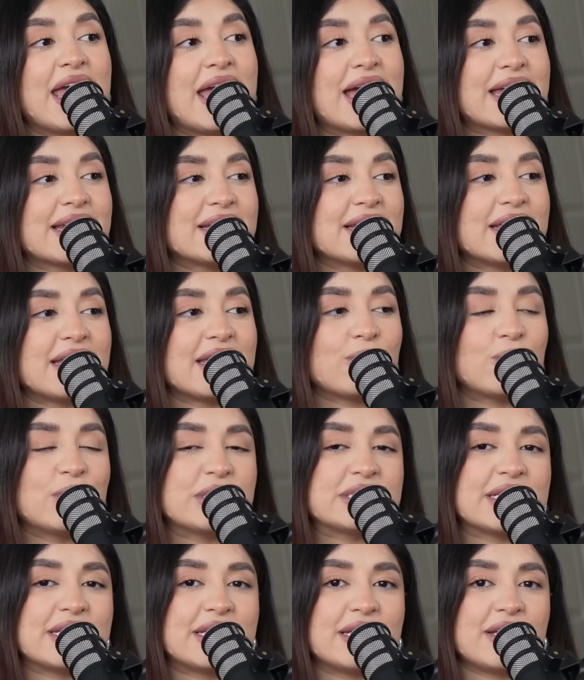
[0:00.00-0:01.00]
And
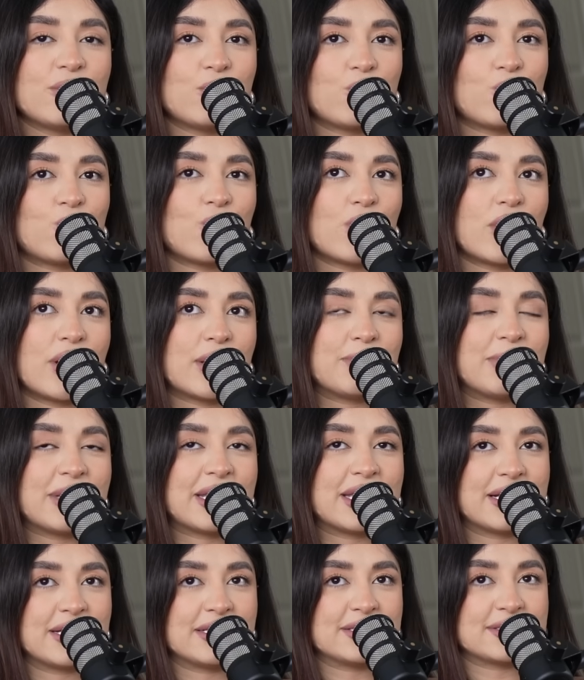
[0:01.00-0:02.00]
we did it one
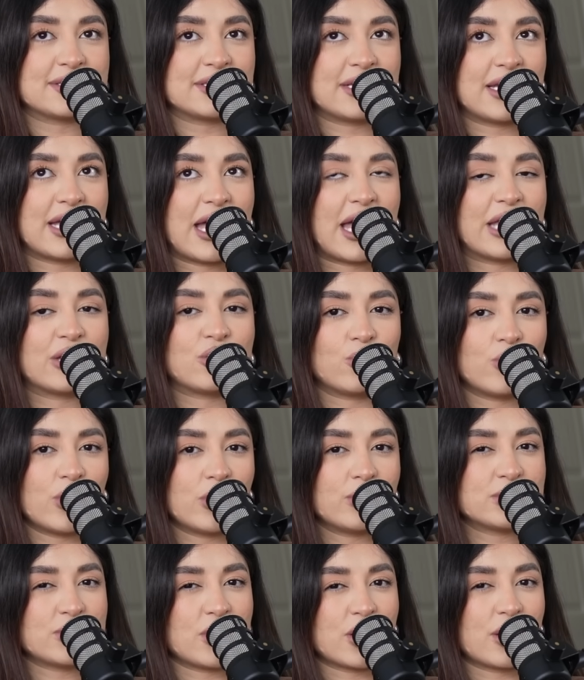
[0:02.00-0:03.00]
because I know we
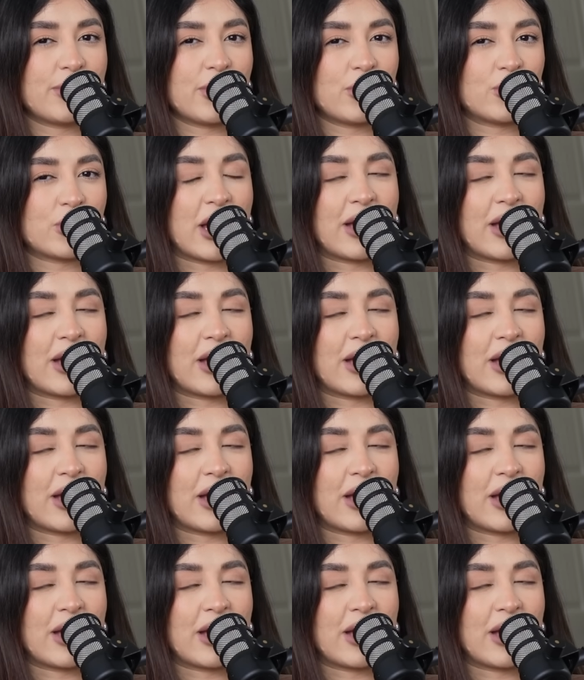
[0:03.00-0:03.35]
always talk about we're